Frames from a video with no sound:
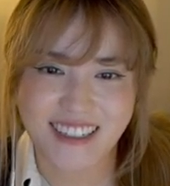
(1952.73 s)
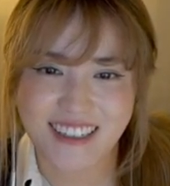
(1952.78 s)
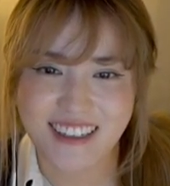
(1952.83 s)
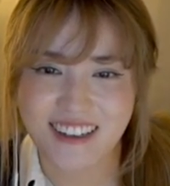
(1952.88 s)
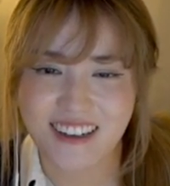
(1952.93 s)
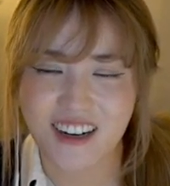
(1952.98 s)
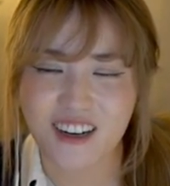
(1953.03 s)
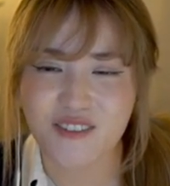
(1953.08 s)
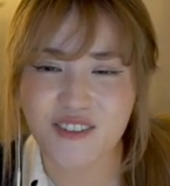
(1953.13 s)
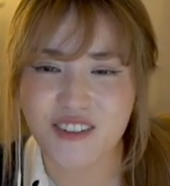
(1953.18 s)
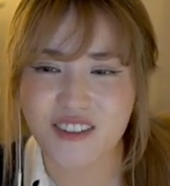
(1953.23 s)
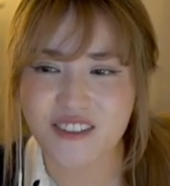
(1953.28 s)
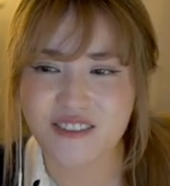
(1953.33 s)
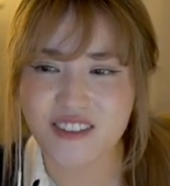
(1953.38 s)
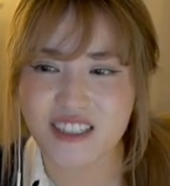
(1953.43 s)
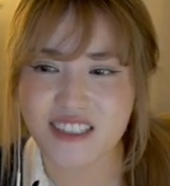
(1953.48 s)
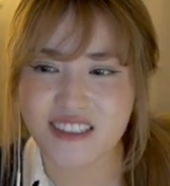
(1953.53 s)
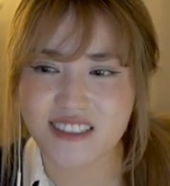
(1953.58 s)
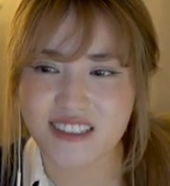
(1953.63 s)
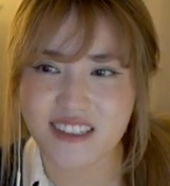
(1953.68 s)
Hafu
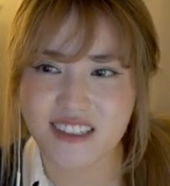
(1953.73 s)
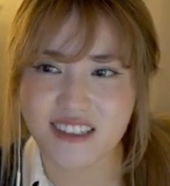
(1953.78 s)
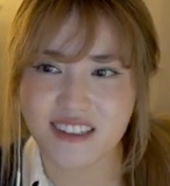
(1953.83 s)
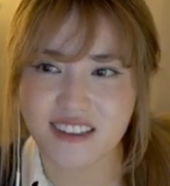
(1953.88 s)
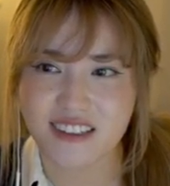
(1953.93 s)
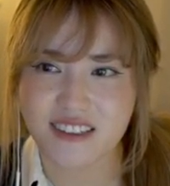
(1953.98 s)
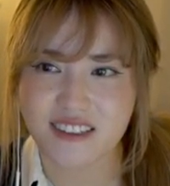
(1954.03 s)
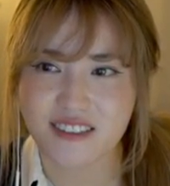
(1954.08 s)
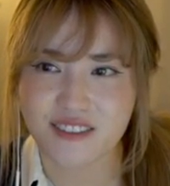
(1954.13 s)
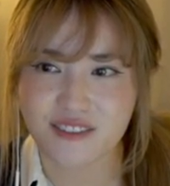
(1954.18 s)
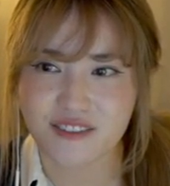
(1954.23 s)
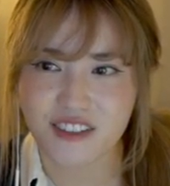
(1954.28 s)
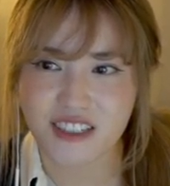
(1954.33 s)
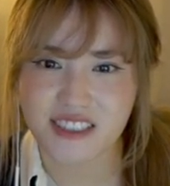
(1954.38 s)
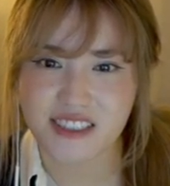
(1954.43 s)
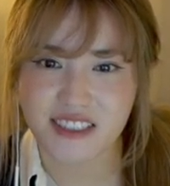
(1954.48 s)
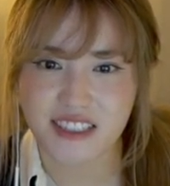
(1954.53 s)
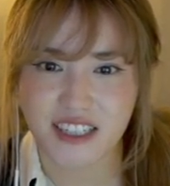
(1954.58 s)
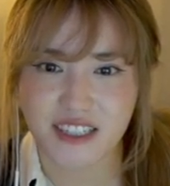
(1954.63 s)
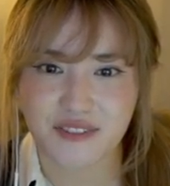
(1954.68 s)
arranged like a little
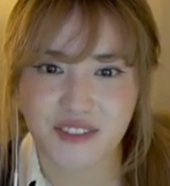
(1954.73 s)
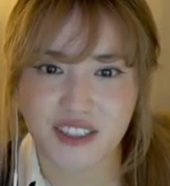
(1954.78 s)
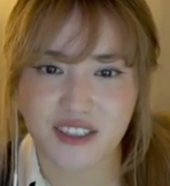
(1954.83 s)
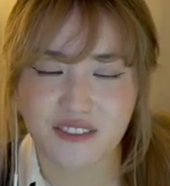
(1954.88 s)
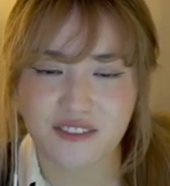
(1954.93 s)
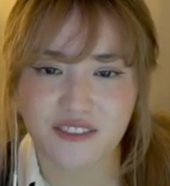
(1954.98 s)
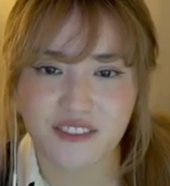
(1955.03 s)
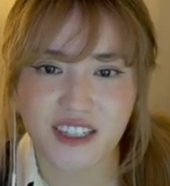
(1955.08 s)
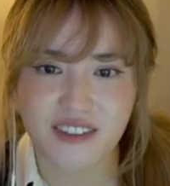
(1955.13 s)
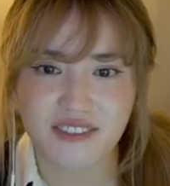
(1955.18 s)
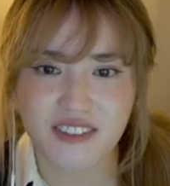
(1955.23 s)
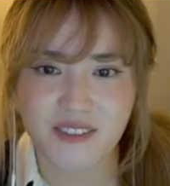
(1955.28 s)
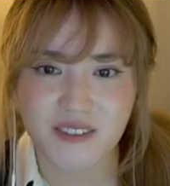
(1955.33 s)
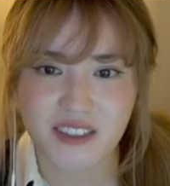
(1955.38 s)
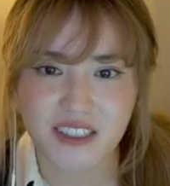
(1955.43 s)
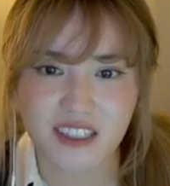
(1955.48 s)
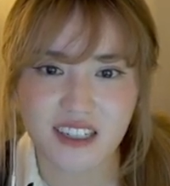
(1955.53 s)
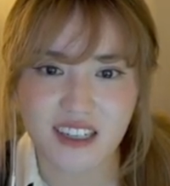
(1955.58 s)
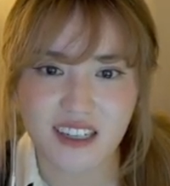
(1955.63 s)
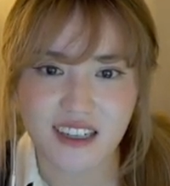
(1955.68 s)
friendsgiving for
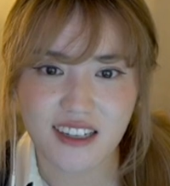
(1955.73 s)
everyone.